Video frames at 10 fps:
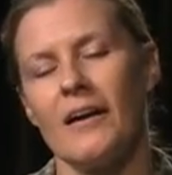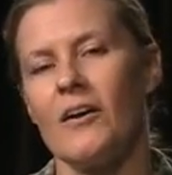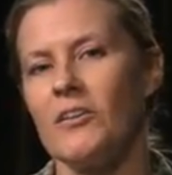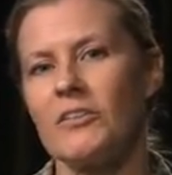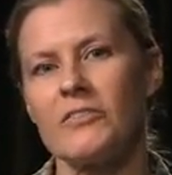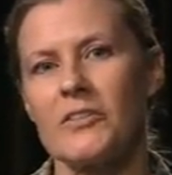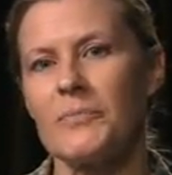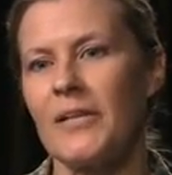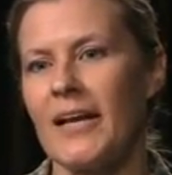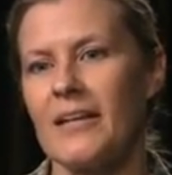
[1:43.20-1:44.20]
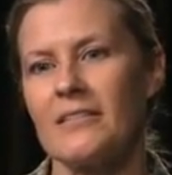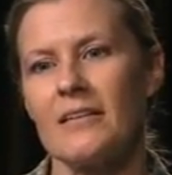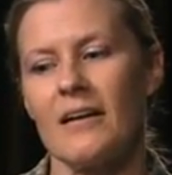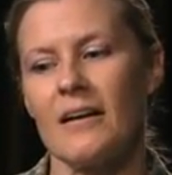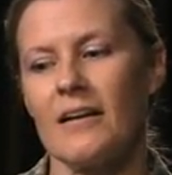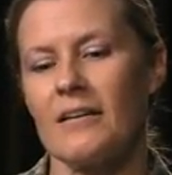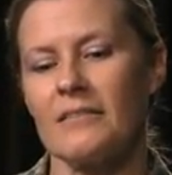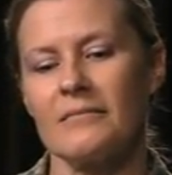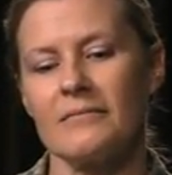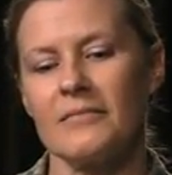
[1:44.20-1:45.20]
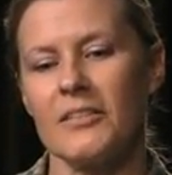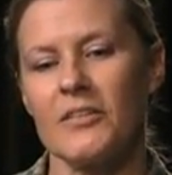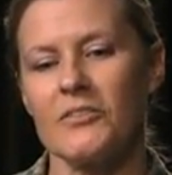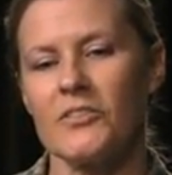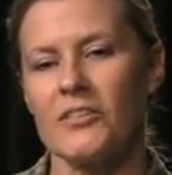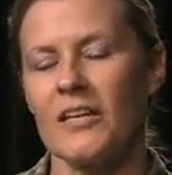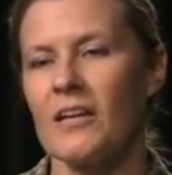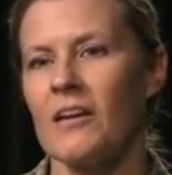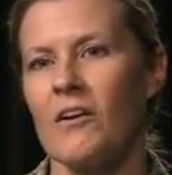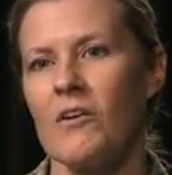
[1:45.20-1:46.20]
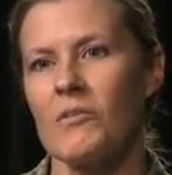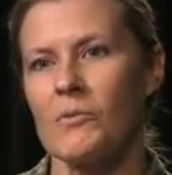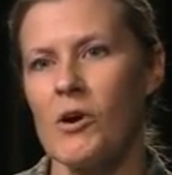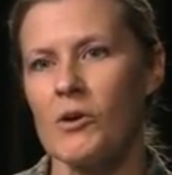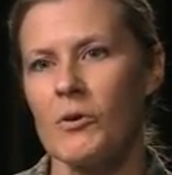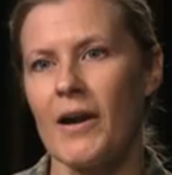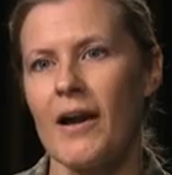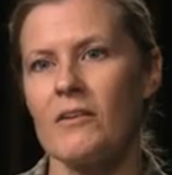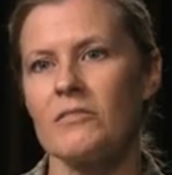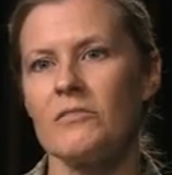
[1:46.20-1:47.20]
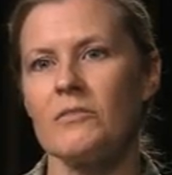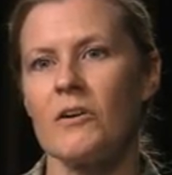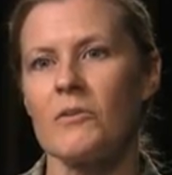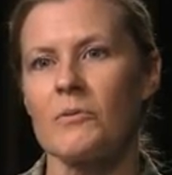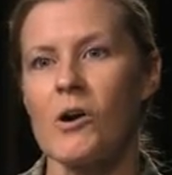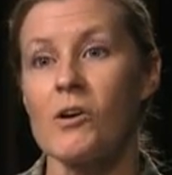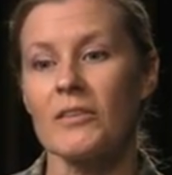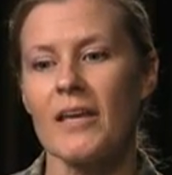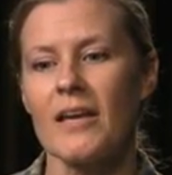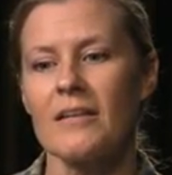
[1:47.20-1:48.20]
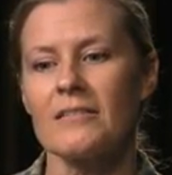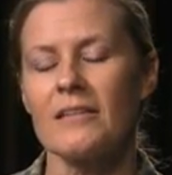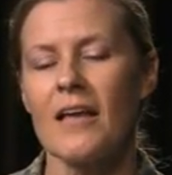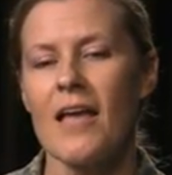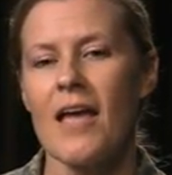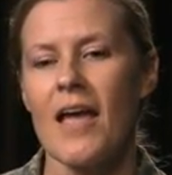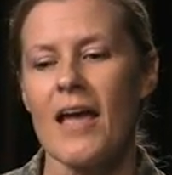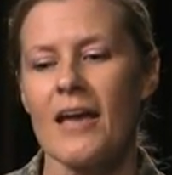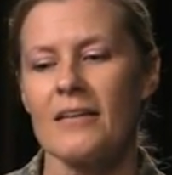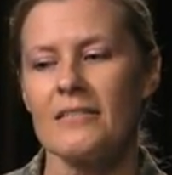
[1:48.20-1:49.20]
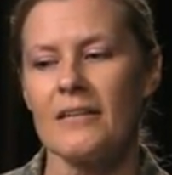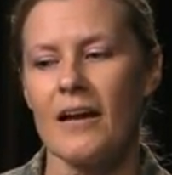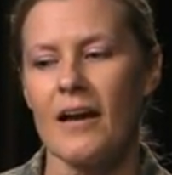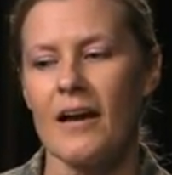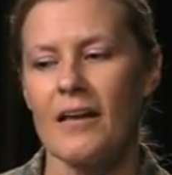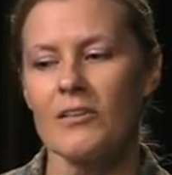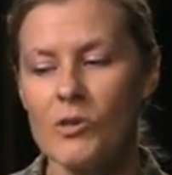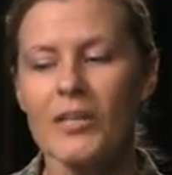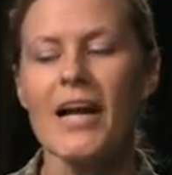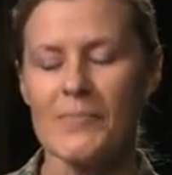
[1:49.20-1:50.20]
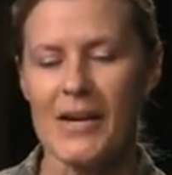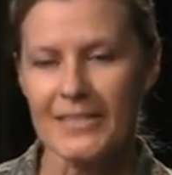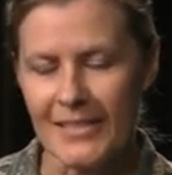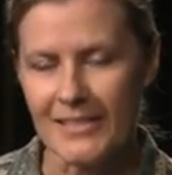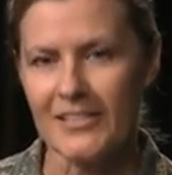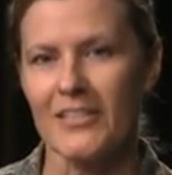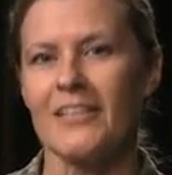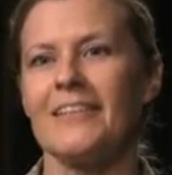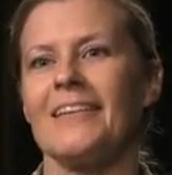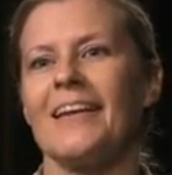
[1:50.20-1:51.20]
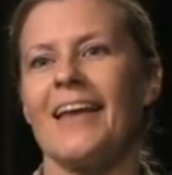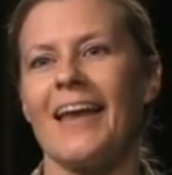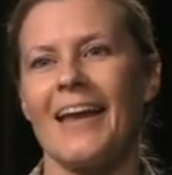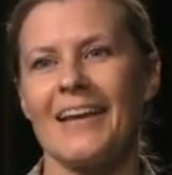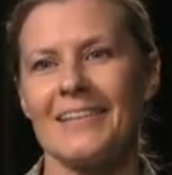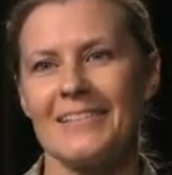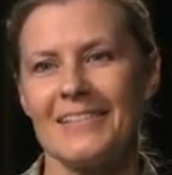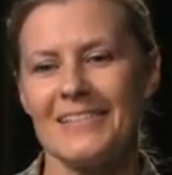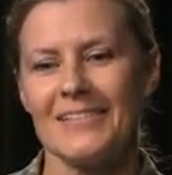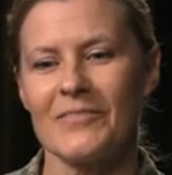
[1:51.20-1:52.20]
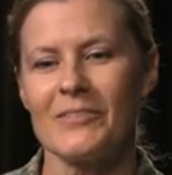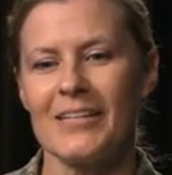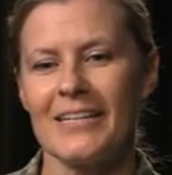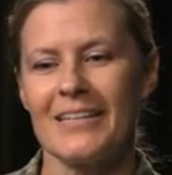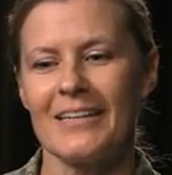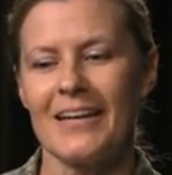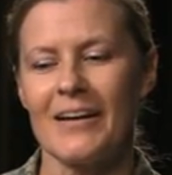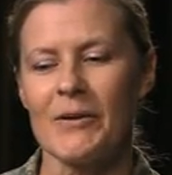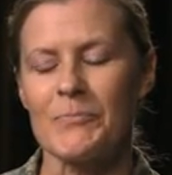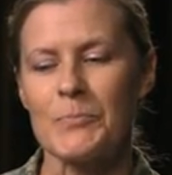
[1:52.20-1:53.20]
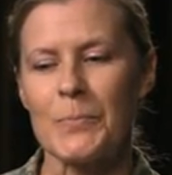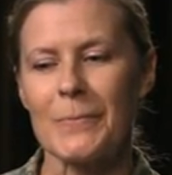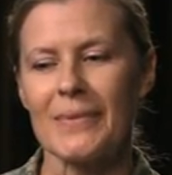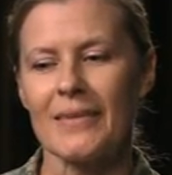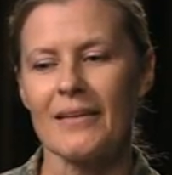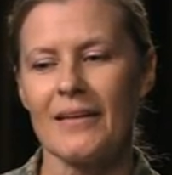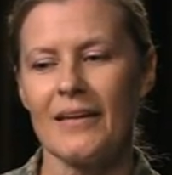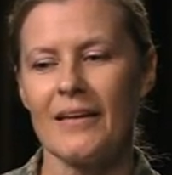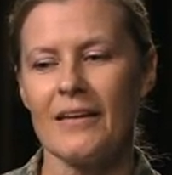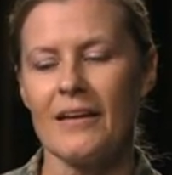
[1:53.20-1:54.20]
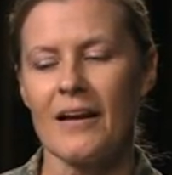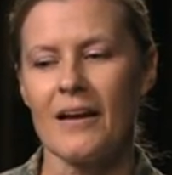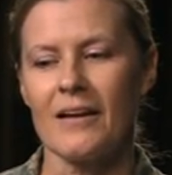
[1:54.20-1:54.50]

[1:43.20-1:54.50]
all over the place, you know, just getting in all the wrong crowds, doing all the wrong things. And the Lord got my attention, and when he